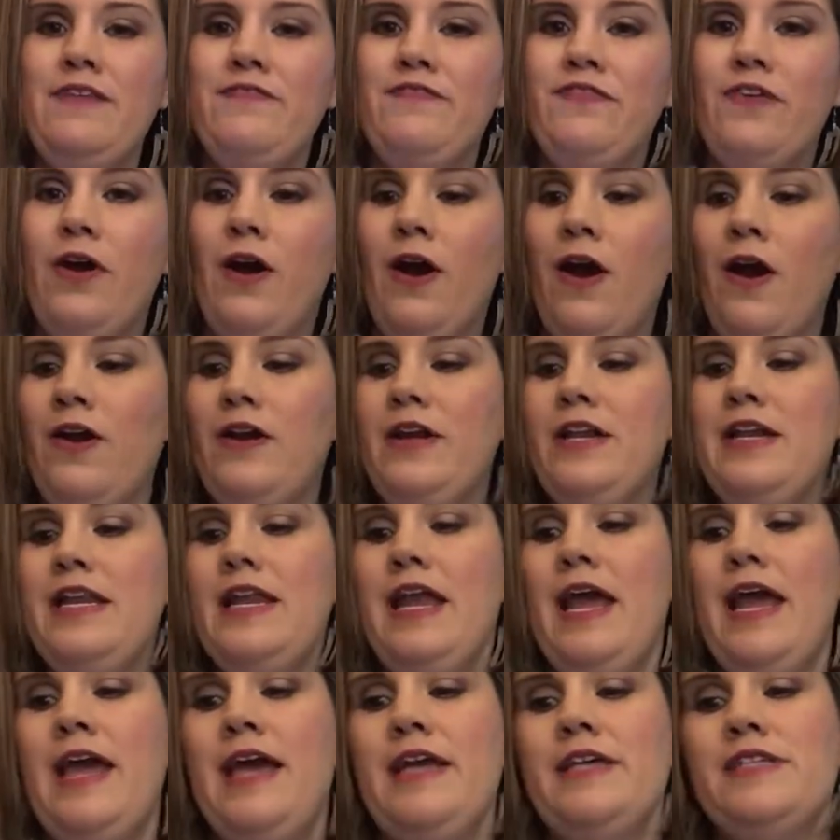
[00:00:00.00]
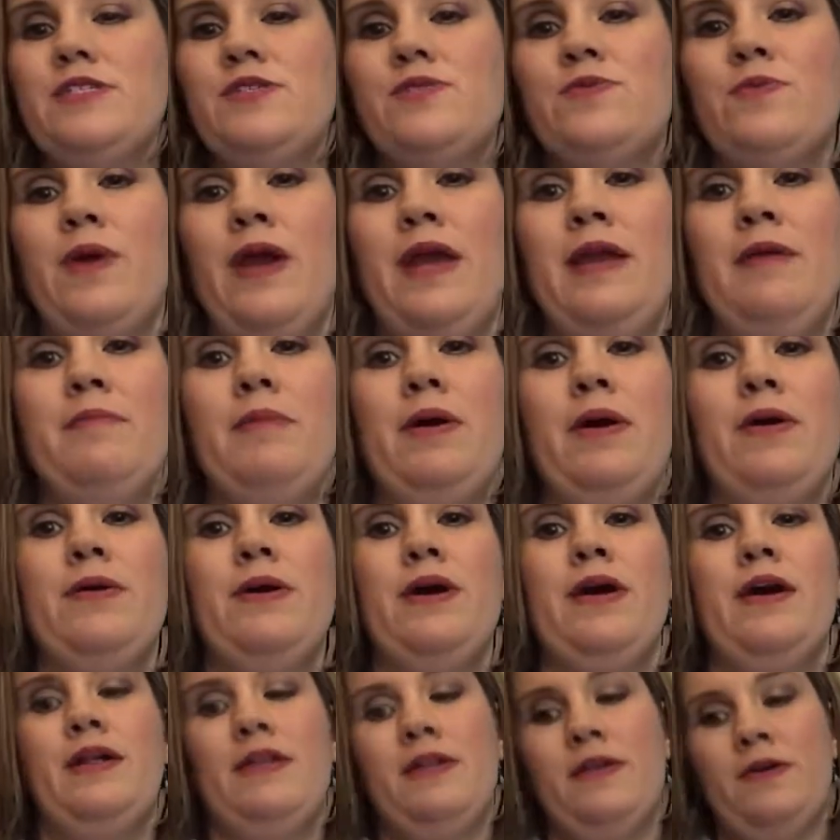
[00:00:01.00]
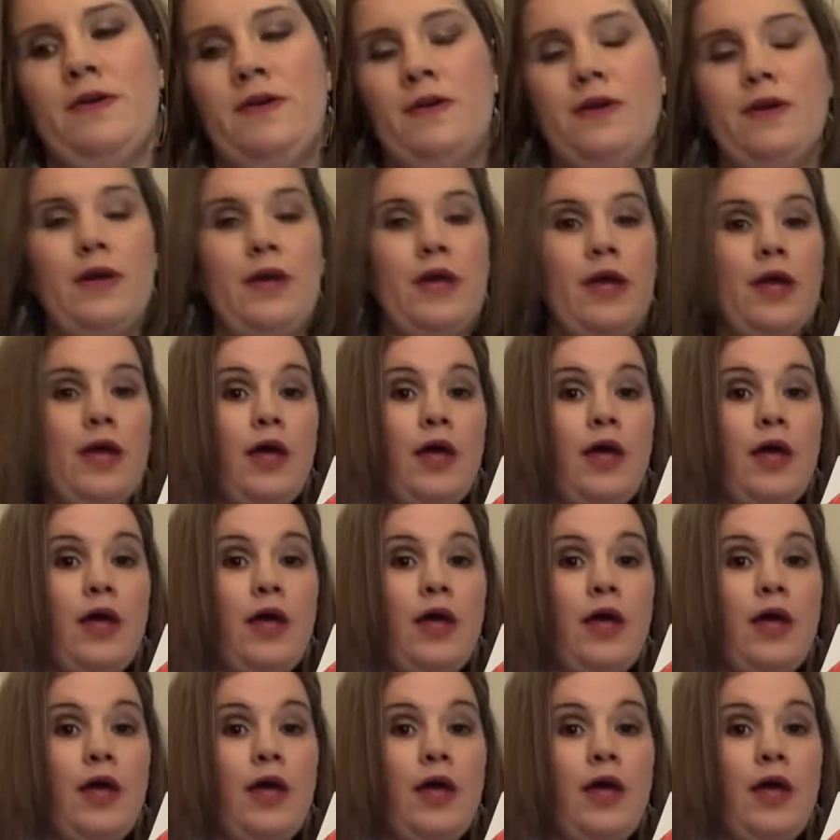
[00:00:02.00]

for our next rainbow color.